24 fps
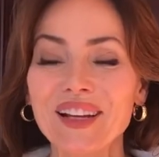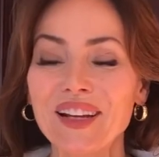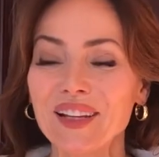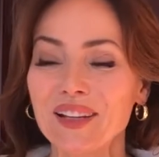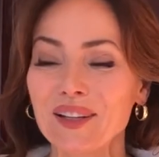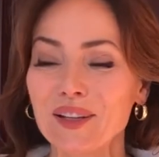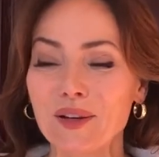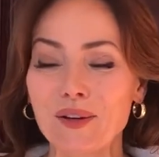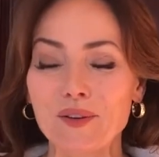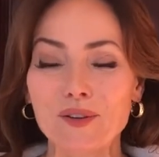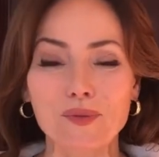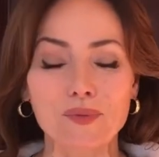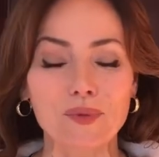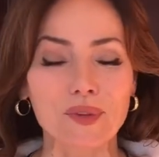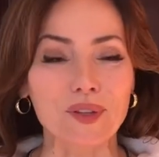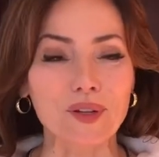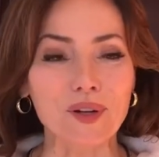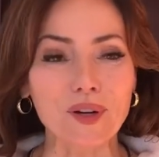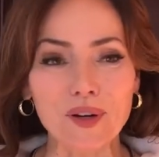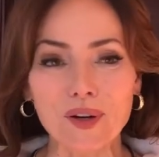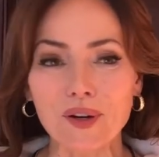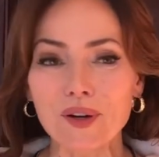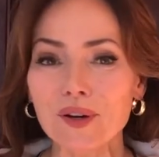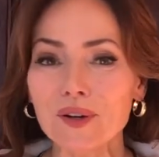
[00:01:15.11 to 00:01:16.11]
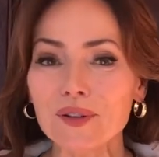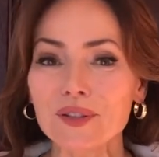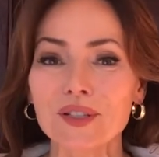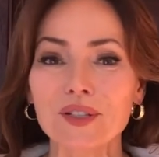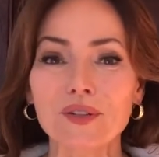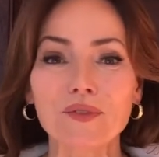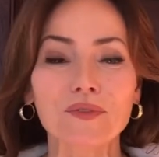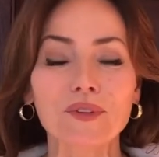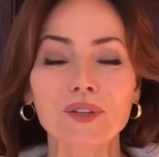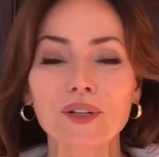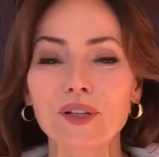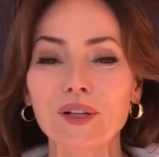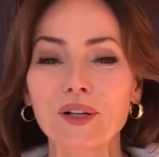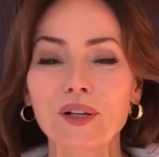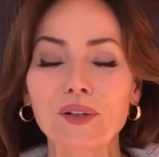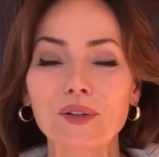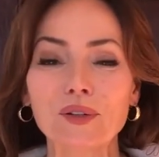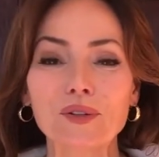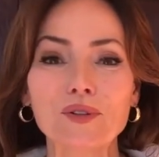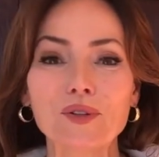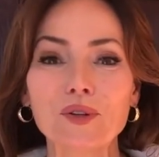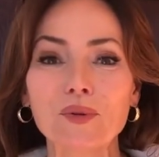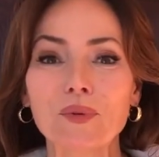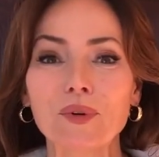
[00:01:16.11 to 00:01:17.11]
It goes with all the different
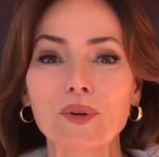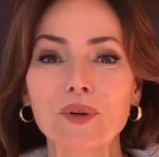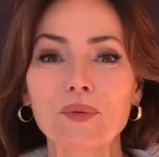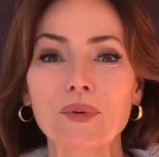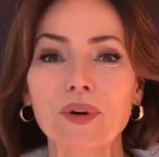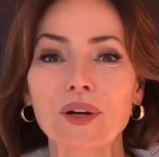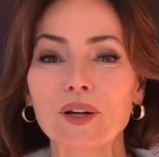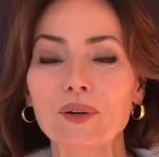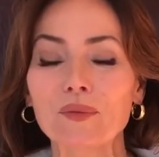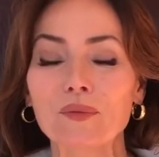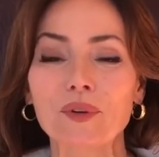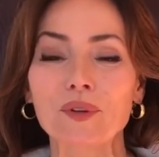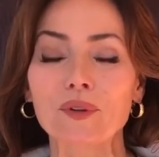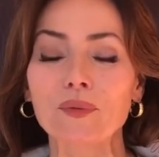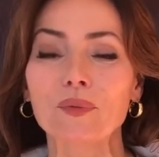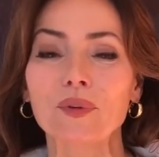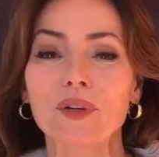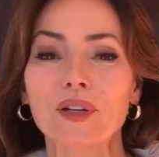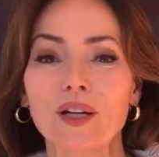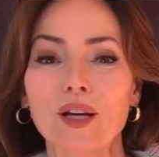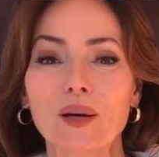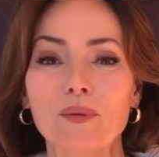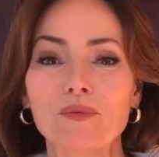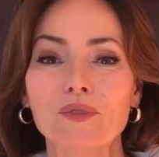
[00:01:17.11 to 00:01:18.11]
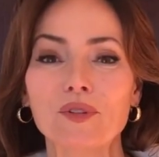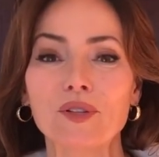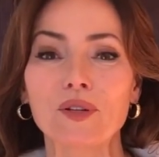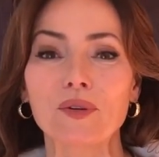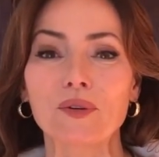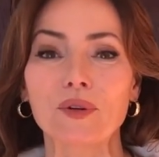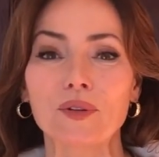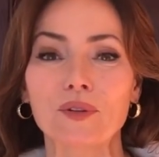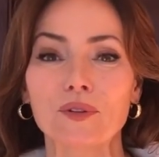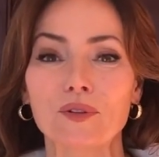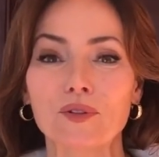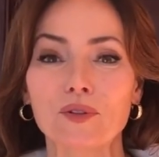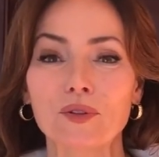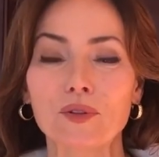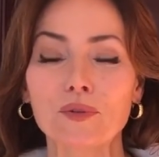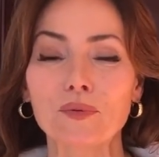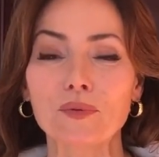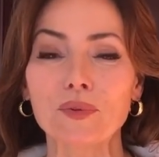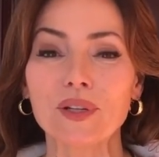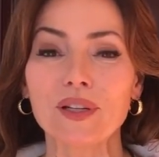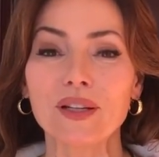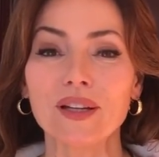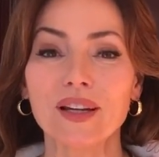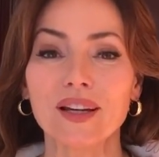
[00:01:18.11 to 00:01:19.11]
colors you want to wear it with when it comes to your other
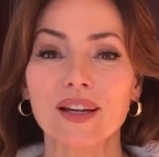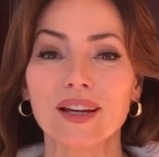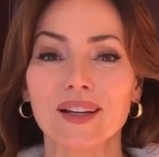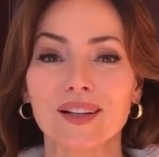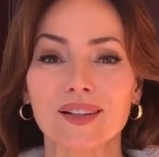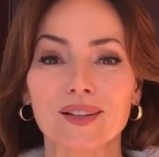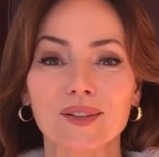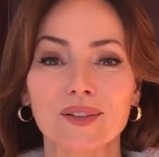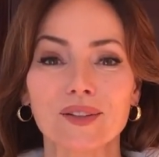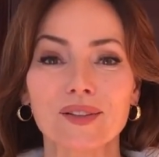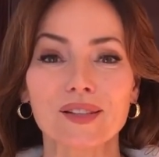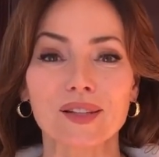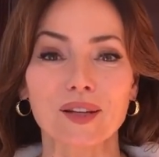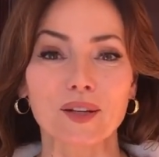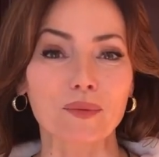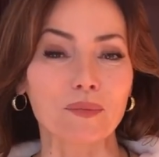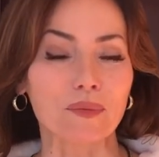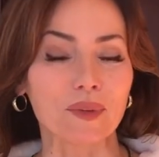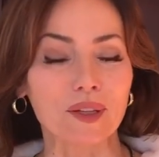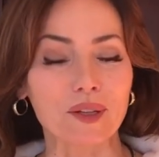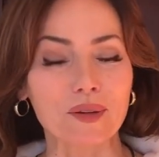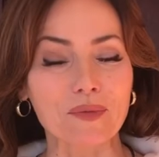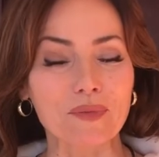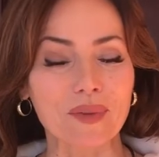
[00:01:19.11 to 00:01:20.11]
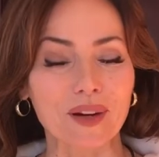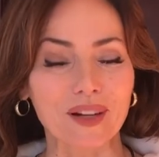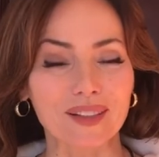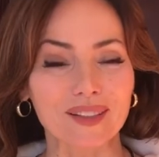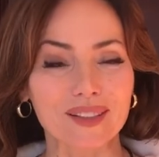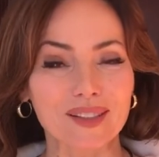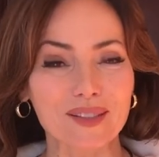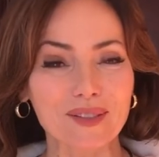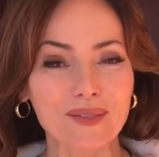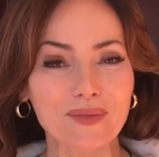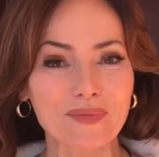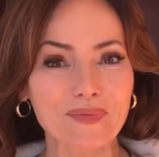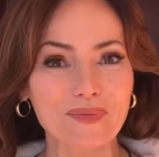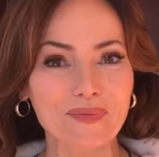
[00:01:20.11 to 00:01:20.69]
jewelry and it looks like a million bucks.